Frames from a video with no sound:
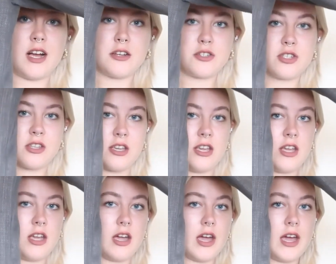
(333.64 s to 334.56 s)

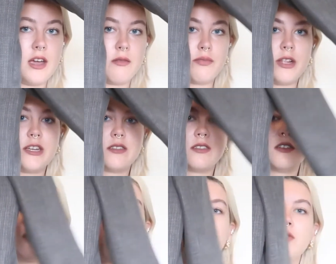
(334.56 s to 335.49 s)
actually a
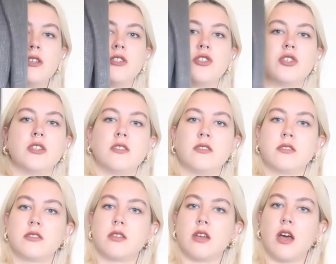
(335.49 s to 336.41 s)
blazer which
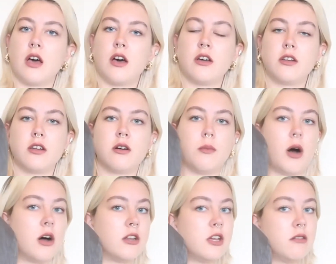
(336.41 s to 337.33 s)
is an
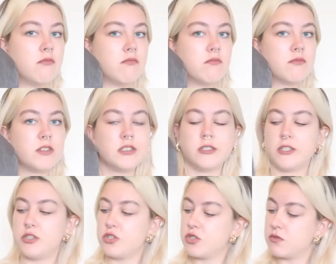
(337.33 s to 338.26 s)
Armani
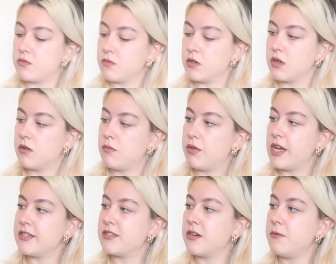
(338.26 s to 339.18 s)
vintage
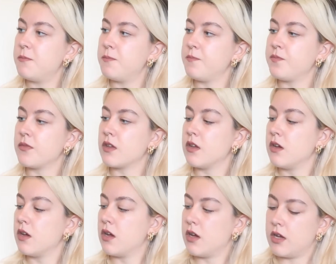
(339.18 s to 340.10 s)
blazer.
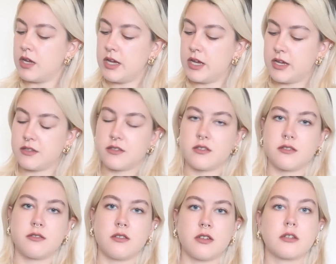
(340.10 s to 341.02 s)

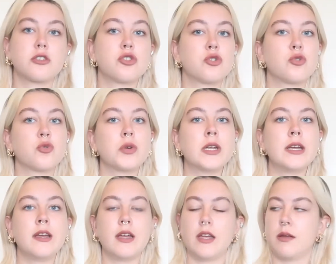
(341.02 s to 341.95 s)
It's
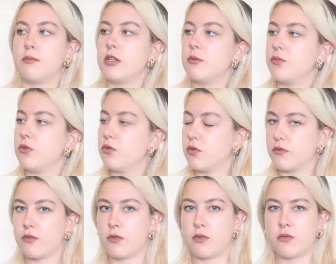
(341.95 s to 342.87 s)
extremely
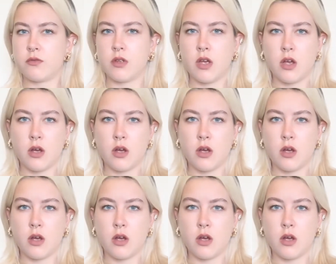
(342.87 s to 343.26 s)
beautiful,